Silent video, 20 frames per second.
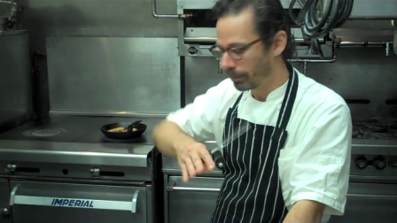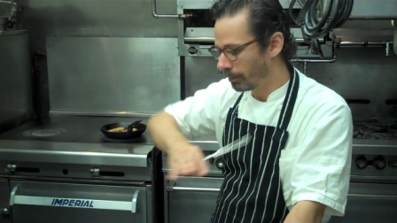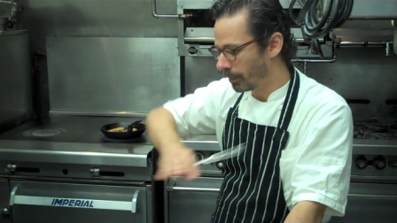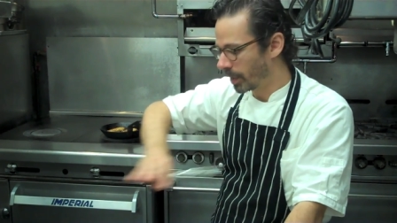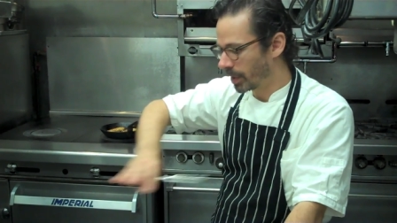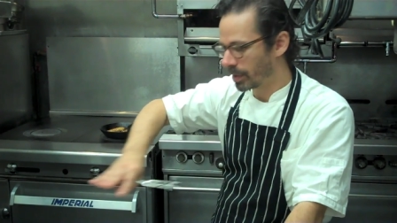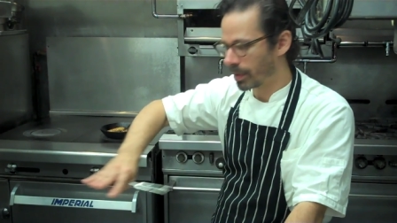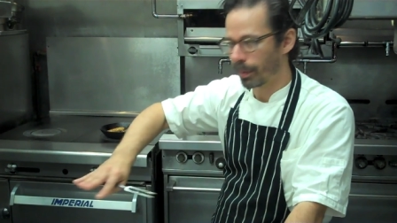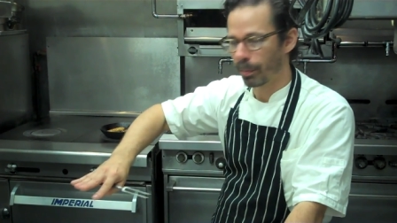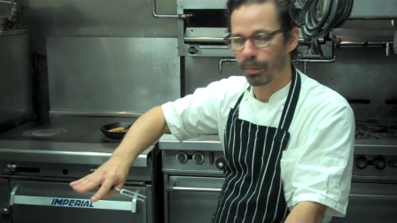
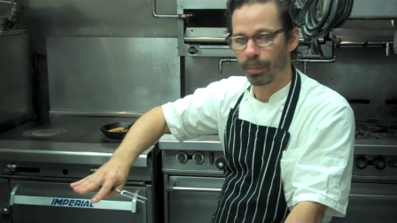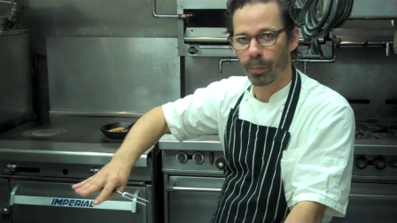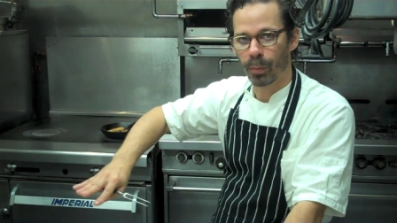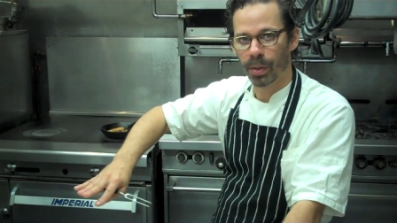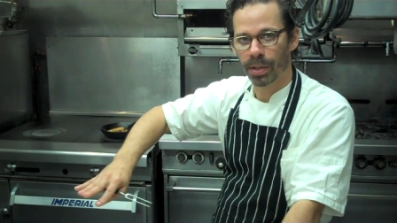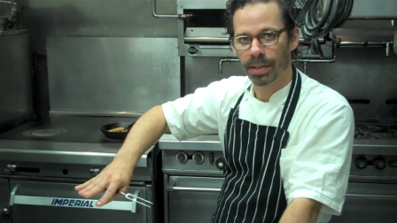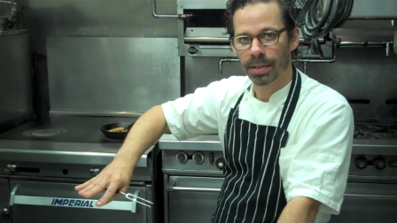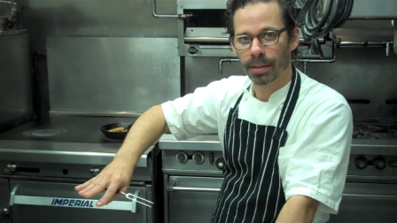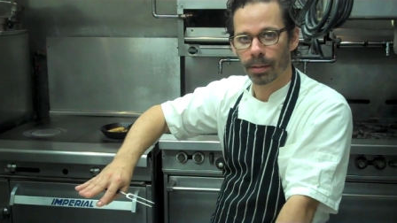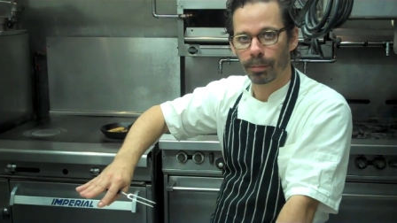
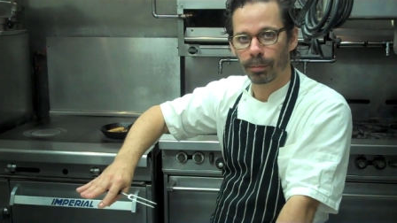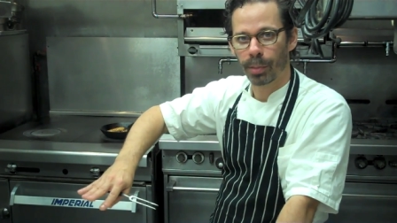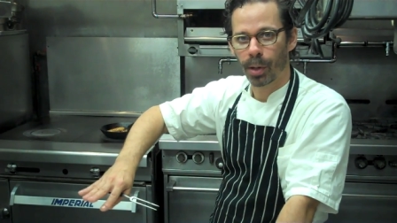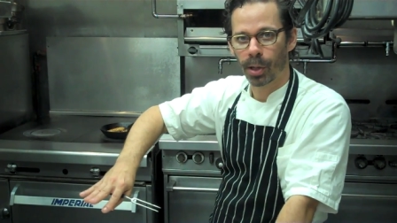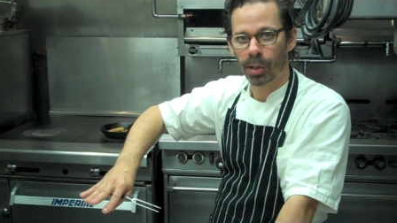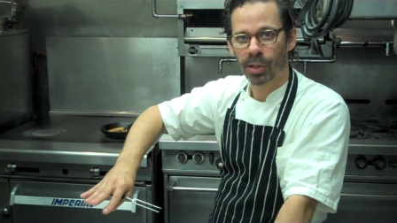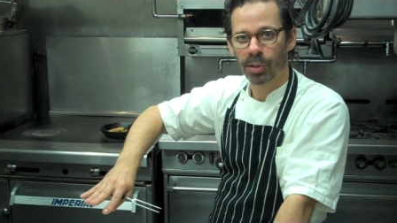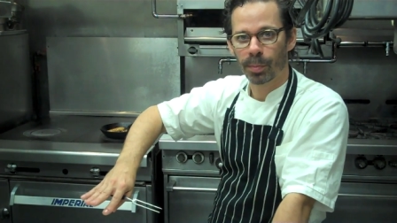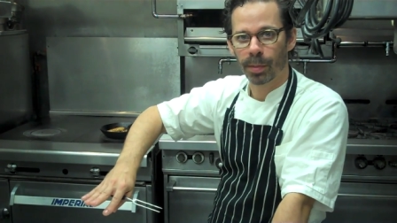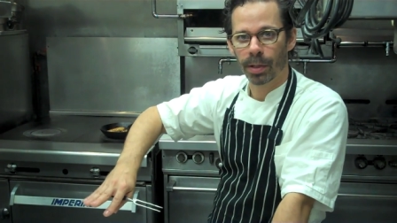with some
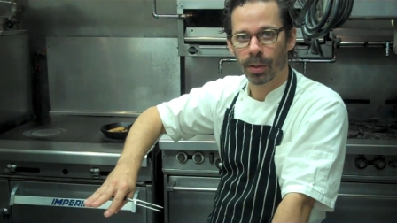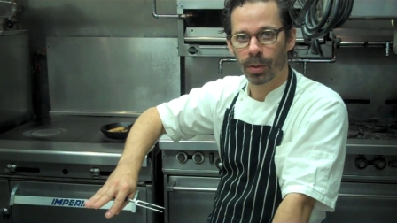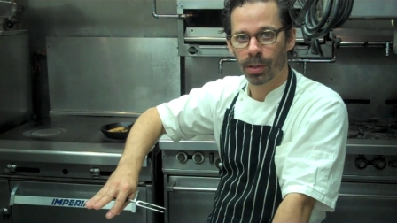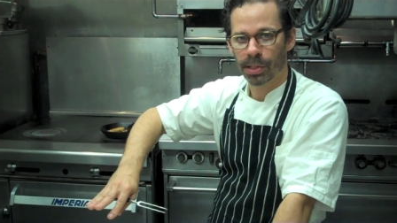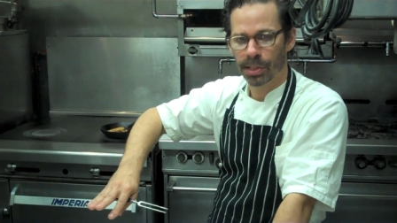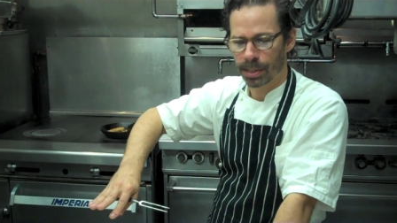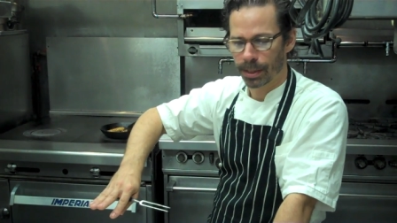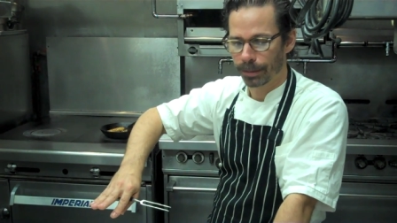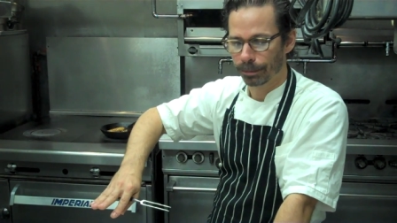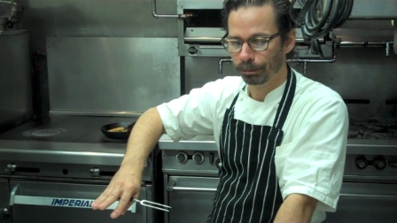parchment or
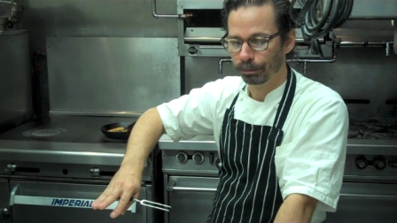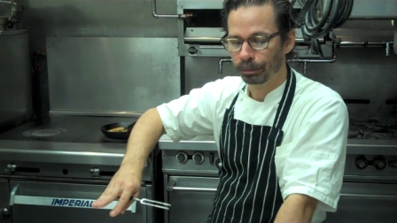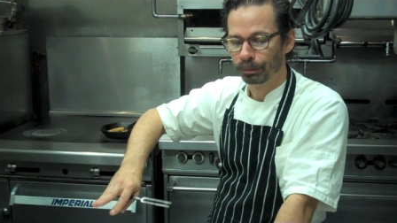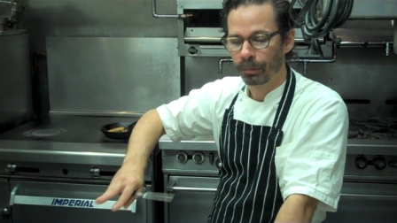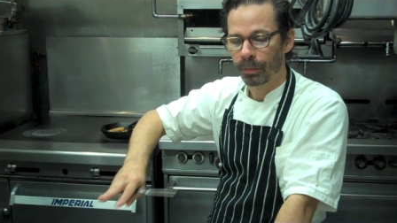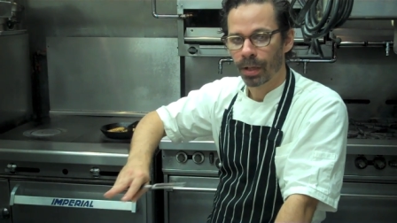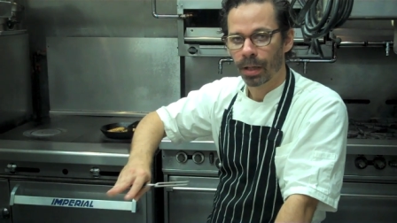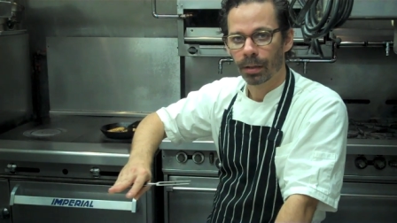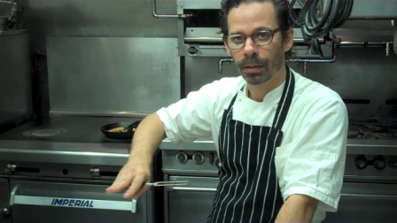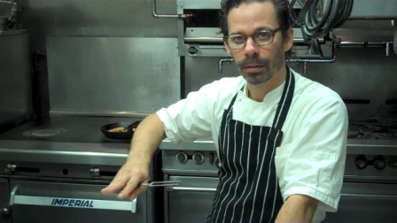some
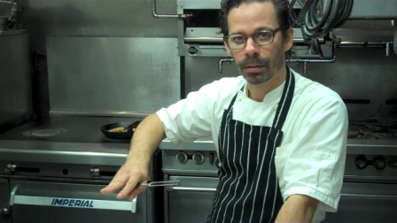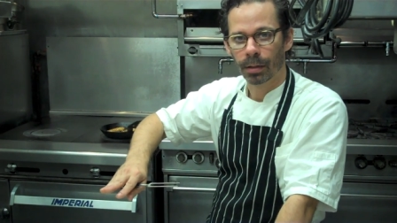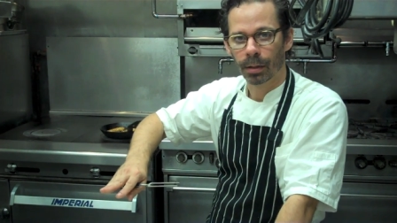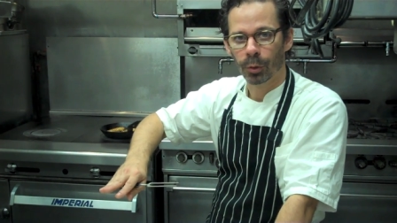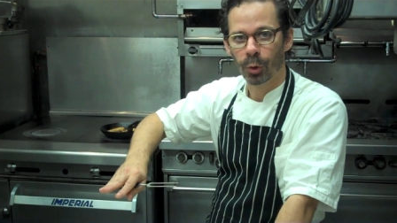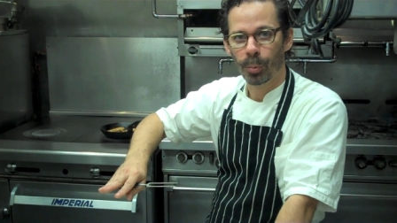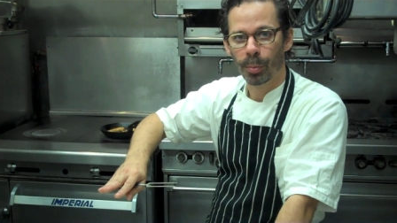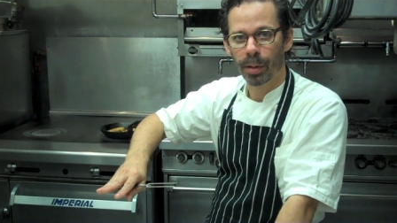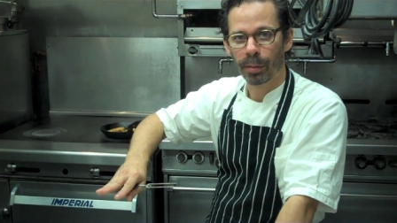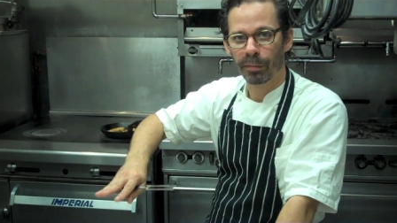
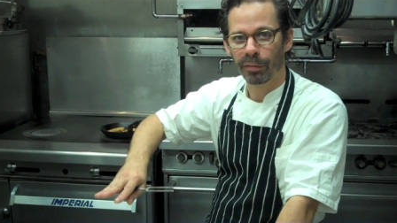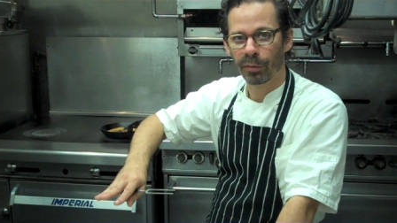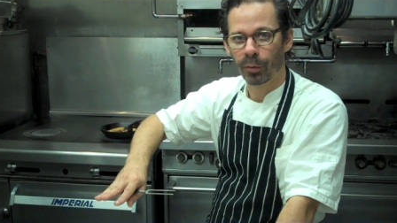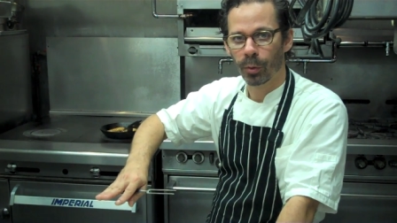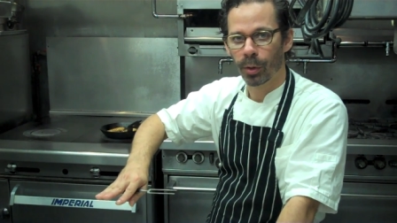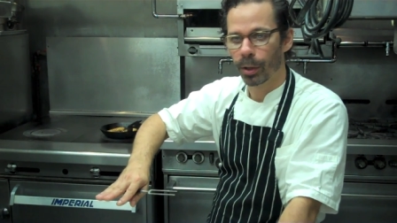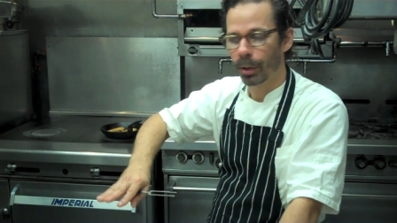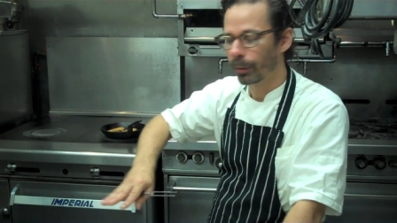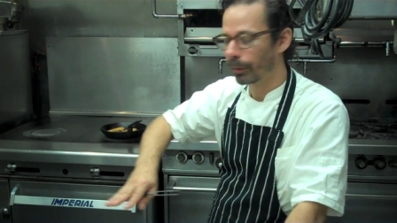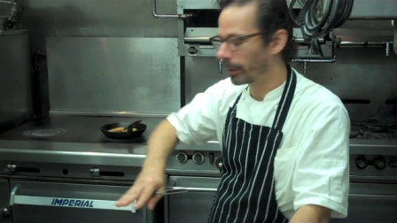aluminum
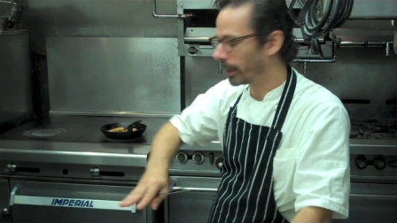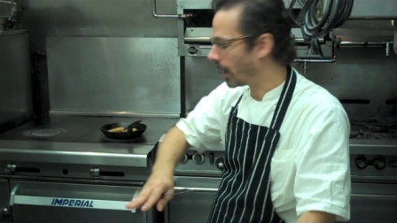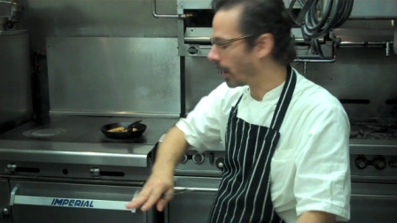foil